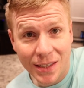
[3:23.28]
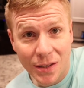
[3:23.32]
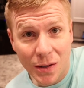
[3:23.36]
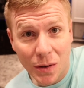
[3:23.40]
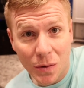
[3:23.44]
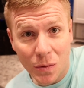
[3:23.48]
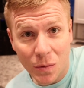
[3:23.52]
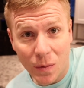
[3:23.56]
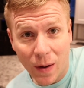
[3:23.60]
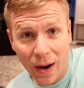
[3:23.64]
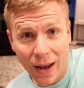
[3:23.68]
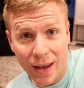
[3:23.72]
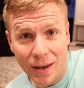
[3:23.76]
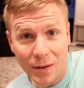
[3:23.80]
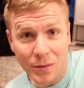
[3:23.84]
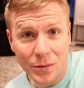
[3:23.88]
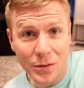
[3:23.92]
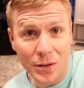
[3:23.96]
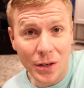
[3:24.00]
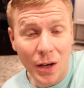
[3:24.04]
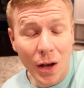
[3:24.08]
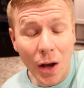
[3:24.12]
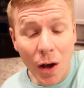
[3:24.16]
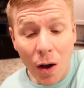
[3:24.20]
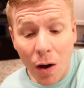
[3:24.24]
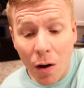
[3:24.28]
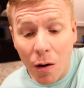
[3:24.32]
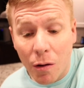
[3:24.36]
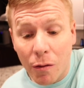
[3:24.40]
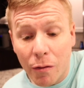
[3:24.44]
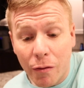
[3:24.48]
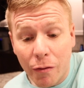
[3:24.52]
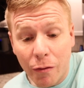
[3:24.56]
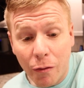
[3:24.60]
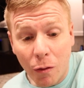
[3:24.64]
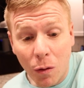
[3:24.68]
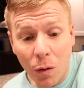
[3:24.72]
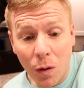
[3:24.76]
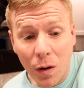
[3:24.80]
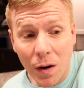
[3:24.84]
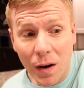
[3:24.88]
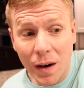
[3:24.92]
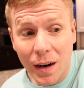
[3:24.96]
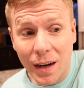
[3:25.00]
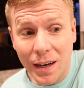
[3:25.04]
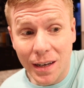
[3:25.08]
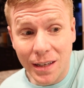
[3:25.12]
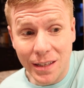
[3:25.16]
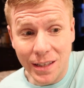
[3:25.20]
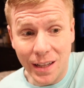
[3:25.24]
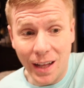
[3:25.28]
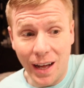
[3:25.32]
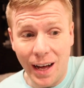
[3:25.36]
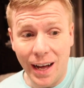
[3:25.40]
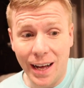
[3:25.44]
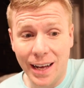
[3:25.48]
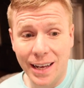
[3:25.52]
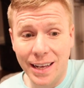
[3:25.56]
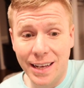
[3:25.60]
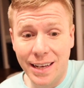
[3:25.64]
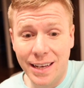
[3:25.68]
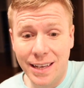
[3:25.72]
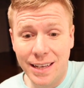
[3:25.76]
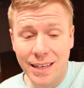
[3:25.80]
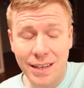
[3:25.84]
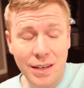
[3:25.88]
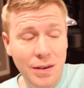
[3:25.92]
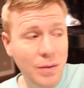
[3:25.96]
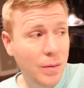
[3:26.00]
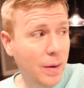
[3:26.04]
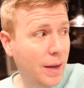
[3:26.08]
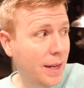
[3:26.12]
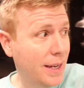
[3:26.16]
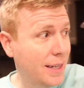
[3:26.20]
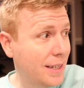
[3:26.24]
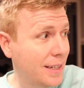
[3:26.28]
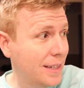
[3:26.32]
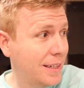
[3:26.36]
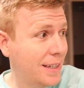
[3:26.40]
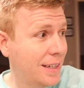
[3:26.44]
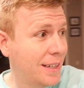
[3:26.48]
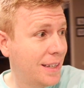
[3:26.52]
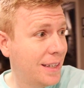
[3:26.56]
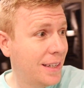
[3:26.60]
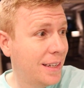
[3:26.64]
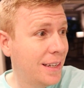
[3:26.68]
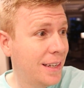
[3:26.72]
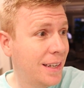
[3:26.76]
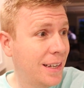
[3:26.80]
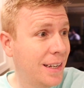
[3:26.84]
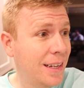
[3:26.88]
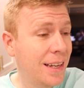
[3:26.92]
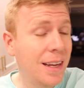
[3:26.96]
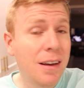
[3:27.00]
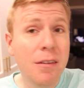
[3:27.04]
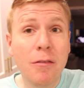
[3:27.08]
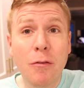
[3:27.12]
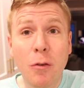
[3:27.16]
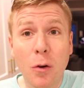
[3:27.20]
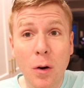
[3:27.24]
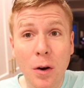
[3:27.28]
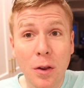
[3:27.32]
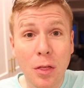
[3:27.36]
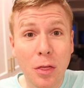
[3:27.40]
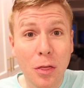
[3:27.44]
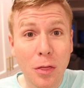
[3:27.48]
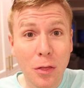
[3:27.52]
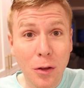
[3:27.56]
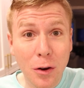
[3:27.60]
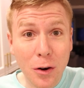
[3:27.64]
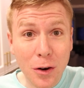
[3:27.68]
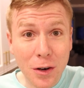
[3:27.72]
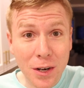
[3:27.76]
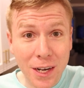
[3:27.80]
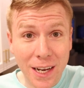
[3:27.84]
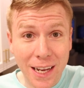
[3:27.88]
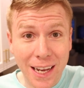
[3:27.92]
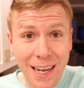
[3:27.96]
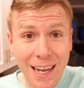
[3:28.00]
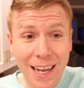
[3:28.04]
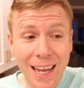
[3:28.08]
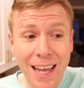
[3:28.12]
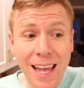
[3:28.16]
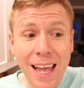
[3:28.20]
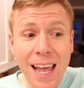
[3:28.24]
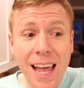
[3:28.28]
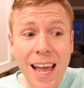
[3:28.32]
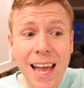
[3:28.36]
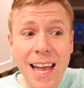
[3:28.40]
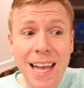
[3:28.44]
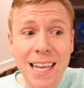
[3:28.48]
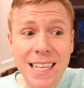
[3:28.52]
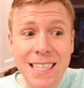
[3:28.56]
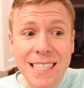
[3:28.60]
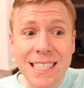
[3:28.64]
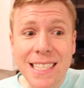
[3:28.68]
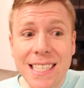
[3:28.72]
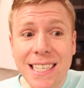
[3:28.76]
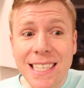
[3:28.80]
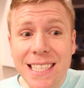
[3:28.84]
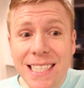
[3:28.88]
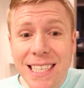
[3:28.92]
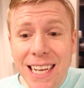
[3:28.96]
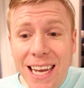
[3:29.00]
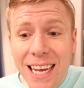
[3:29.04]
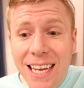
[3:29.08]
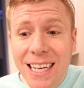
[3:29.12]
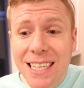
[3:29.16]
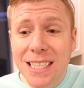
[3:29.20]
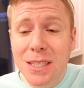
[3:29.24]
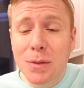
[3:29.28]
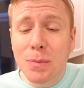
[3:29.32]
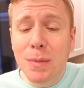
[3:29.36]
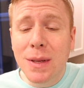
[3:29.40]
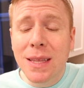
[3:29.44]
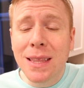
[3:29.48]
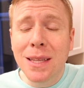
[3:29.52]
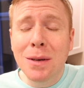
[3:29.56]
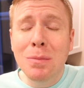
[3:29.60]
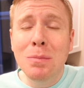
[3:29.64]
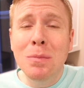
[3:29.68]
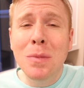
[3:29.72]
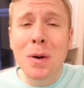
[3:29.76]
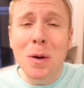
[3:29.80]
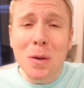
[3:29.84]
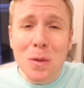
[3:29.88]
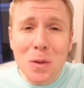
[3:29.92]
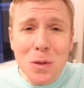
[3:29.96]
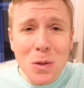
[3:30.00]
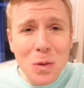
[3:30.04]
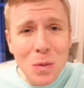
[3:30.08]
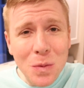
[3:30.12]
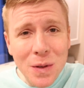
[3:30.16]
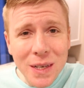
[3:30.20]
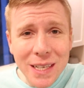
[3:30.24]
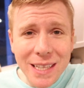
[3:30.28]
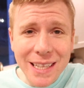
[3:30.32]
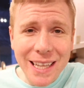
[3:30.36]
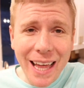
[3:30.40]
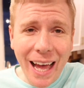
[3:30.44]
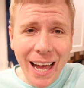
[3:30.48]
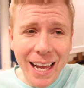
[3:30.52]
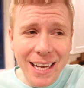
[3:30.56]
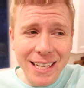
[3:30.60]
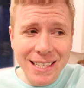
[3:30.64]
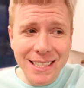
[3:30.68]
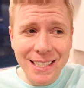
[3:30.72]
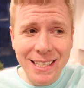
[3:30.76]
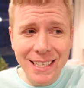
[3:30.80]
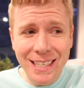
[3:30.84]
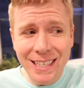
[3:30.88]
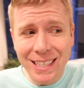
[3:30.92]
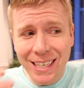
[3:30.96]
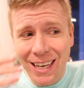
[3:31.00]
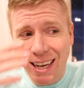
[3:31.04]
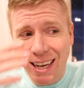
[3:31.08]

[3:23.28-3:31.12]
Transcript: is around 4 o'clock. Wait. 4:30. And today has been the most relaxing